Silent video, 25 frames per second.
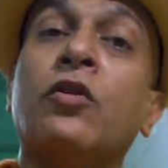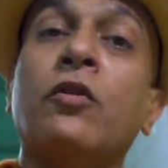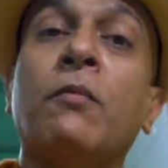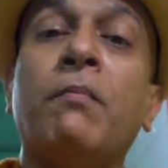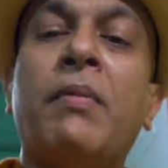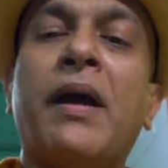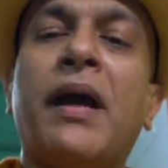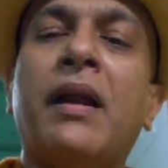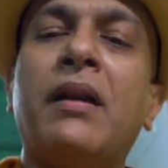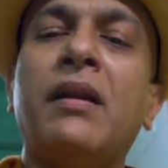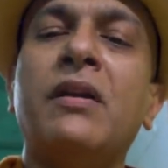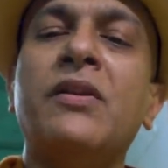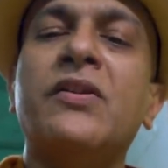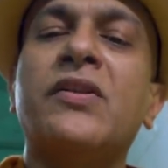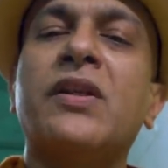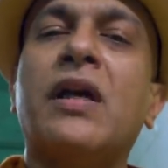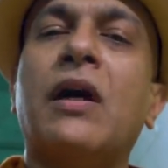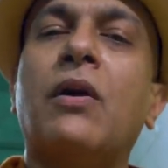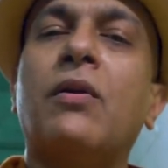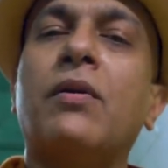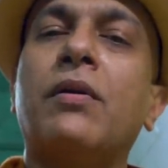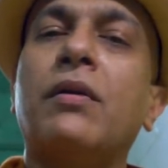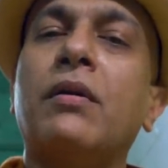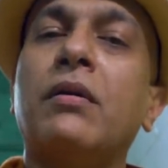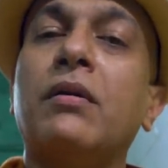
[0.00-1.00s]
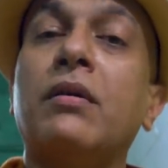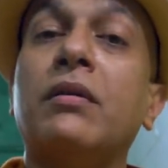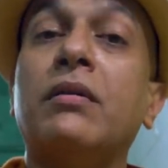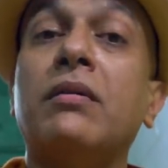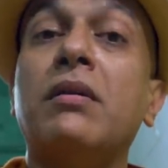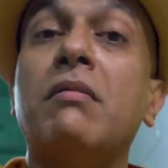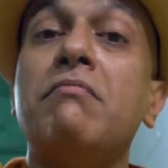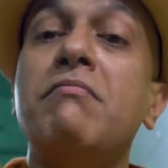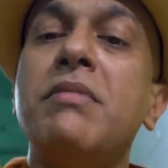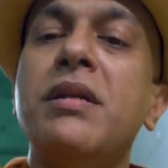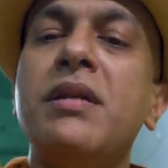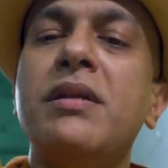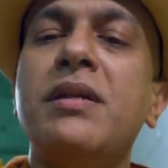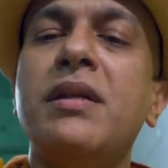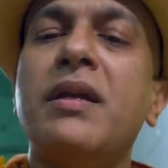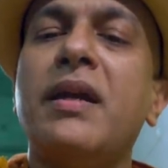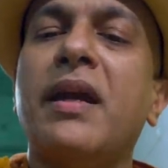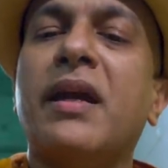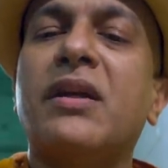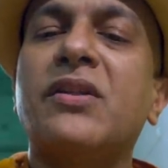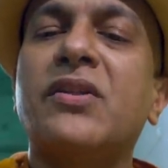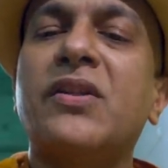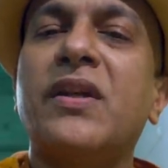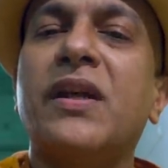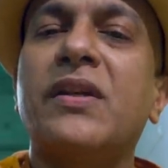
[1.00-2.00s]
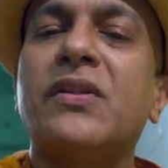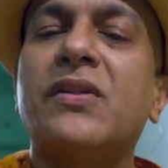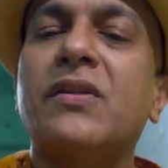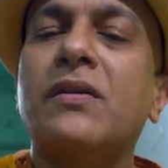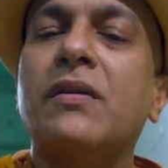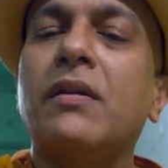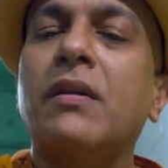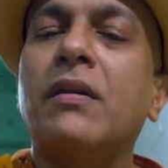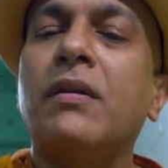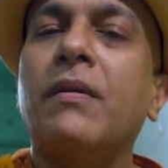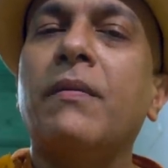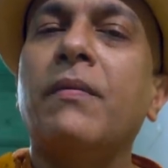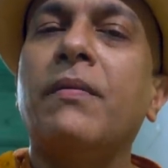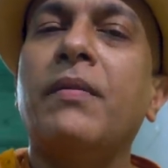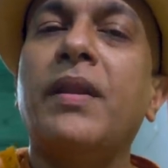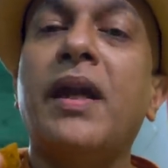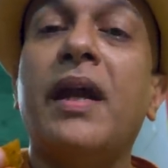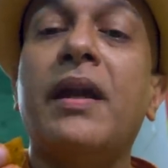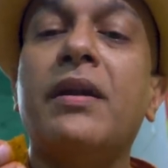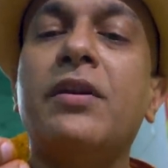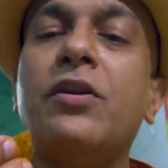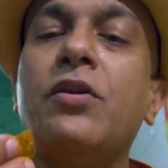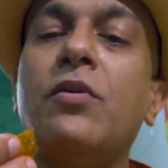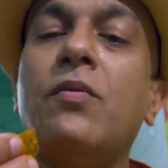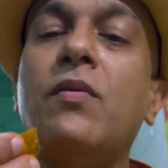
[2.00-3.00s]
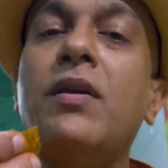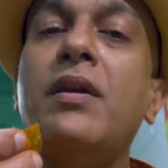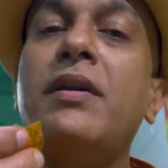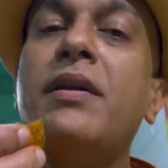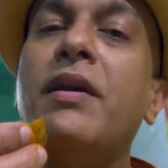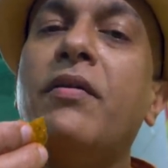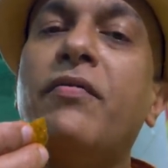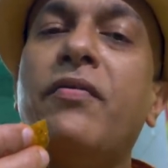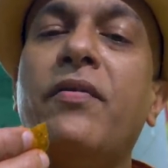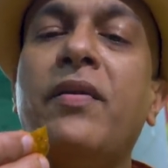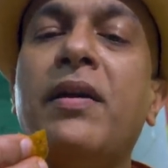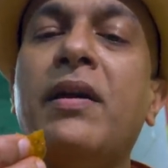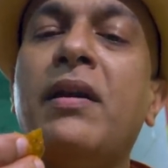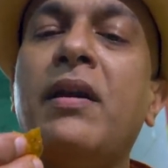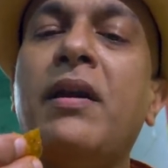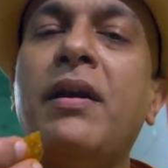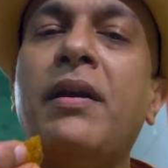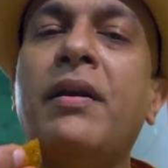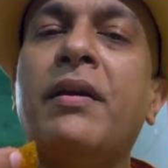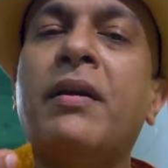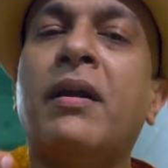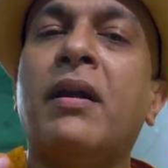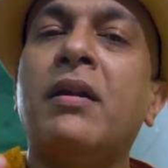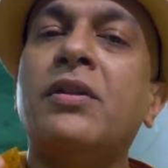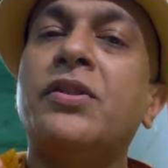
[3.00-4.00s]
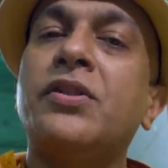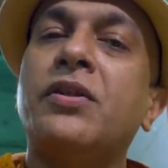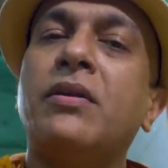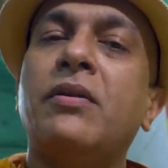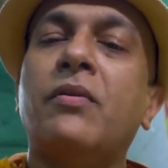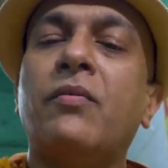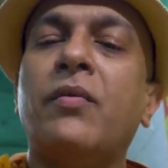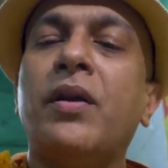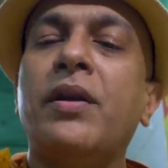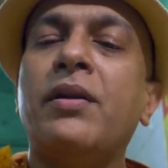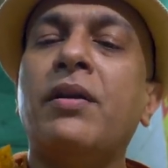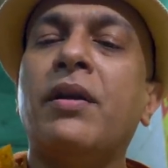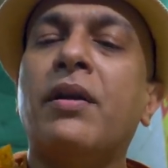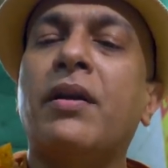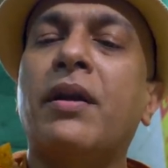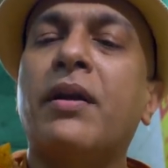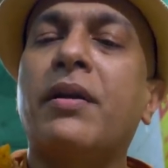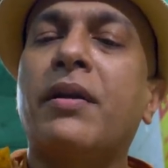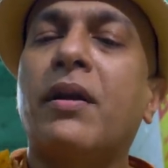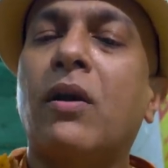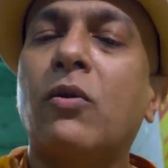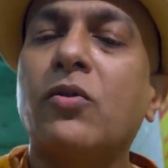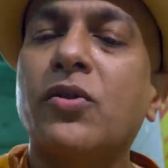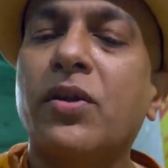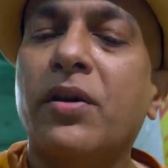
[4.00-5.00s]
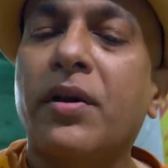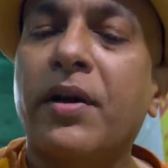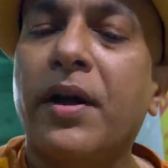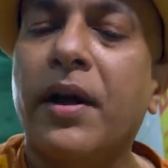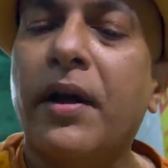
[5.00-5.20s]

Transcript: to balance out the meaty excess that you will definitely indulge in when you're at trouser